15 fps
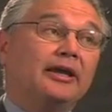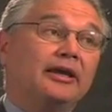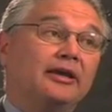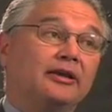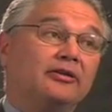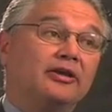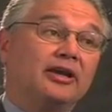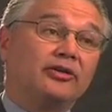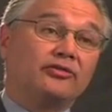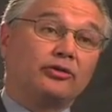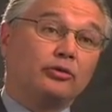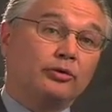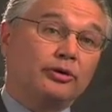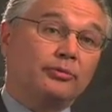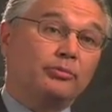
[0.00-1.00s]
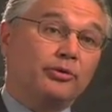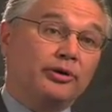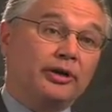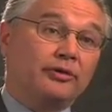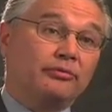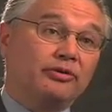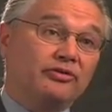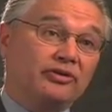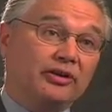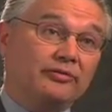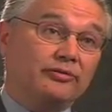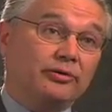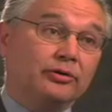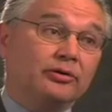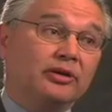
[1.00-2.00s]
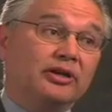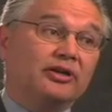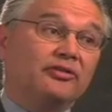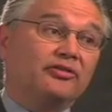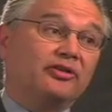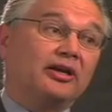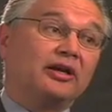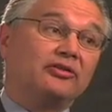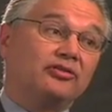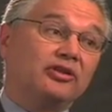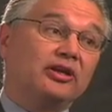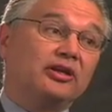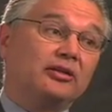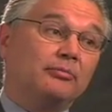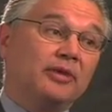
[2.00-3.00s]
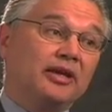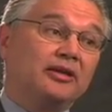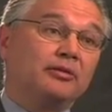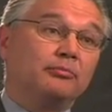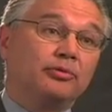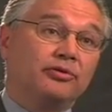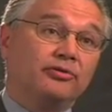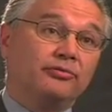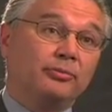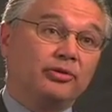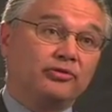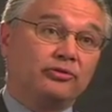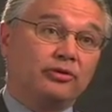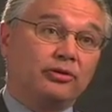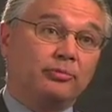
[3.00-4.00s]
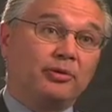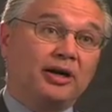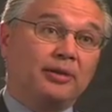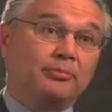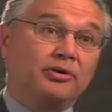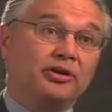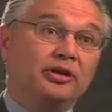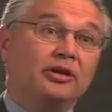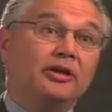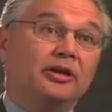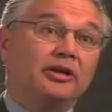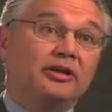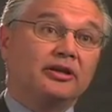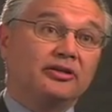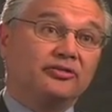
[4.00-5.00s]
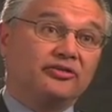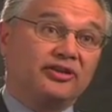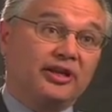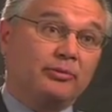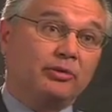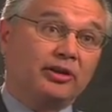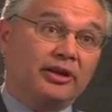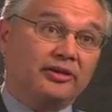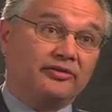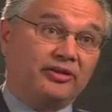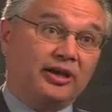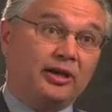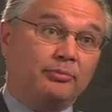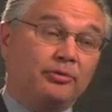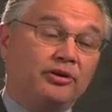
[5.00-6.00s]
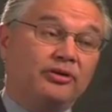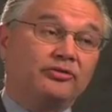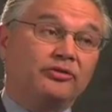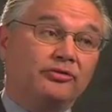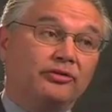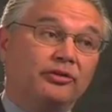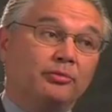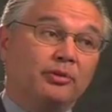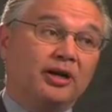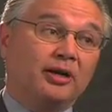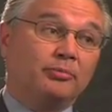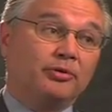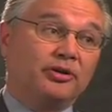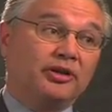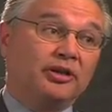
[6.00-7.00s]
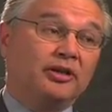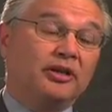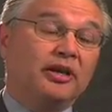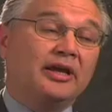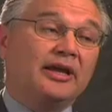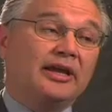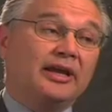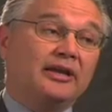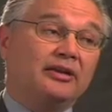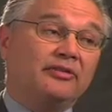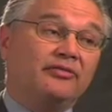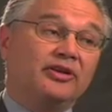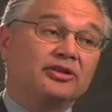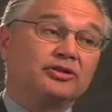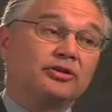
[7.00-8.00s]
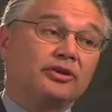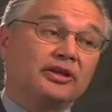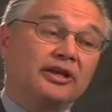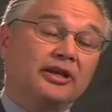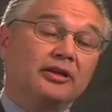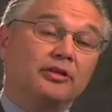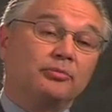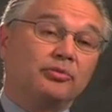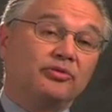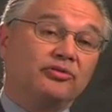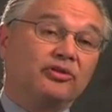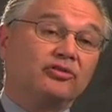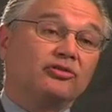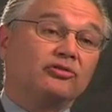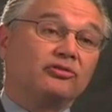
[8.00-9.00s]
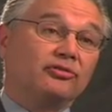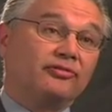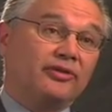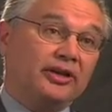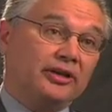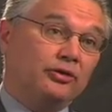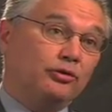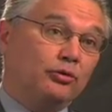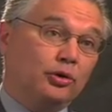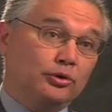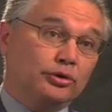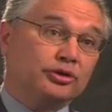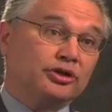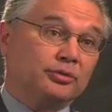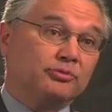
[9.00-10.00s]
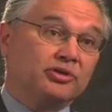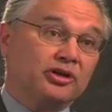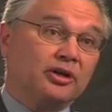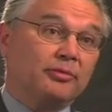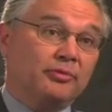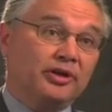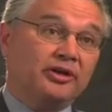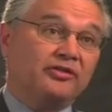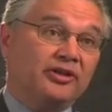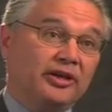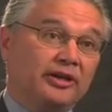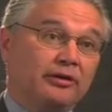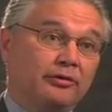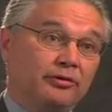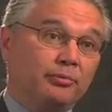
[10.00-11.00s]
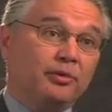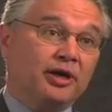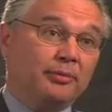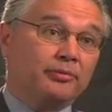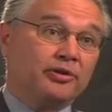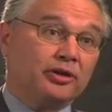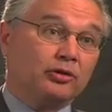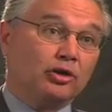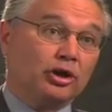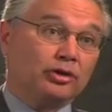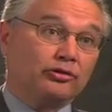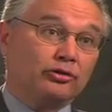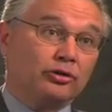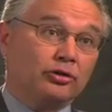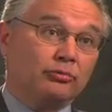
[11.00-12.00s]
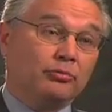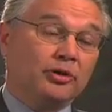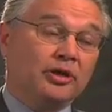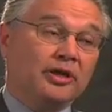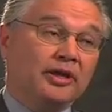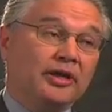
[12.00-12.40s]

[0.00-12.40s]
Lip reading: And as a court-appointed receiver, CIC can make improvements to the property, can stabilize the operations of the property, and eventually get in a position to find new ownership to come in and take care of the property long term.